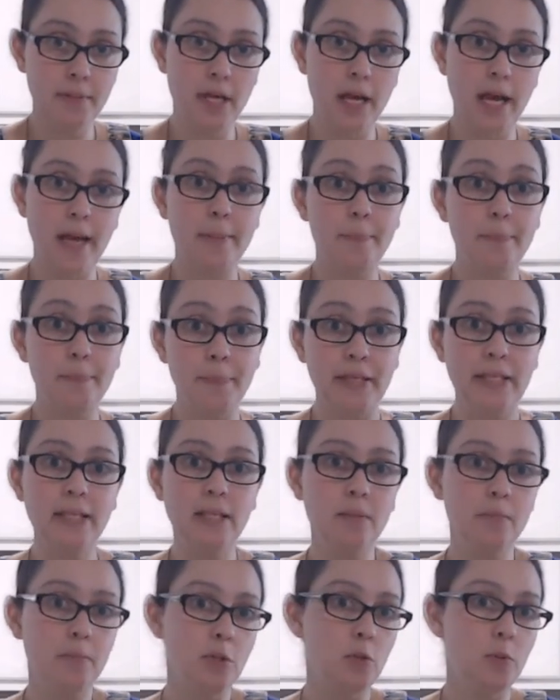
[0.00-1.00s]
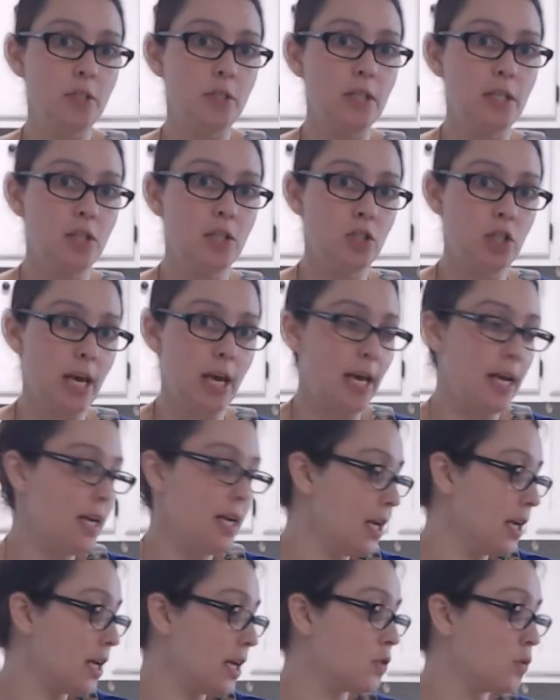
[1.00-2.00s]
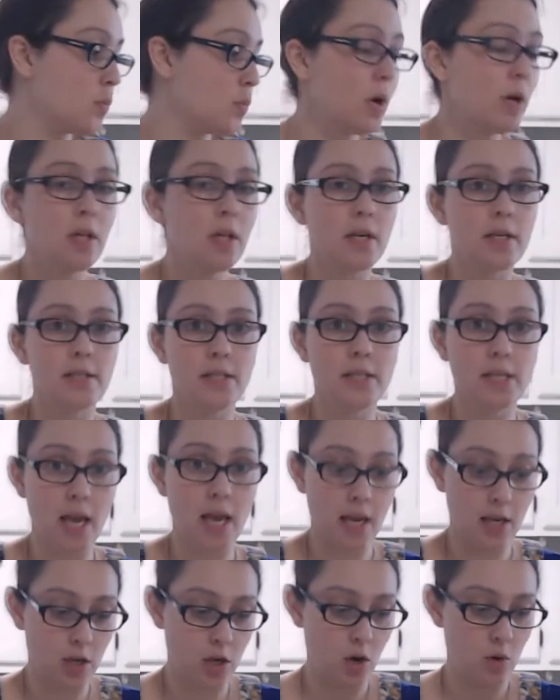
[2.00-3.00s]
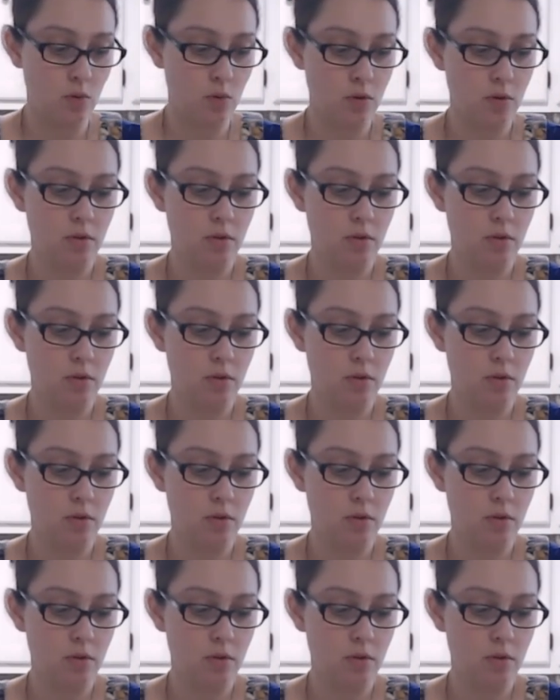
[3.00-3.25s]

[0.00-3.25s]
and beat in between each egg as well as the egg yolk.